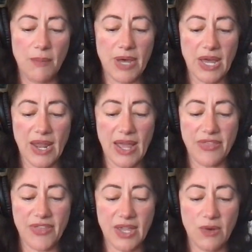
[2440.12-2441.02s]
But I
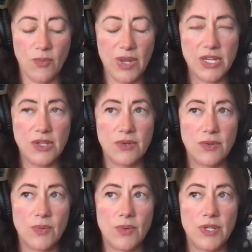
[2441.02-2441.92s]
think when
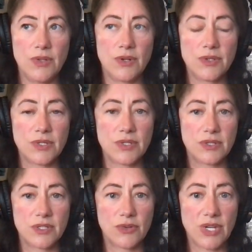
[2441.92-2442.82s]
you you don't
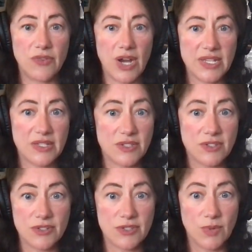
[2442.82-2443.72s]
screen rise is
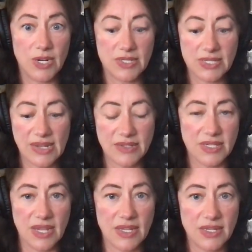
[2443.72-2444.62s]
just what it sounds like.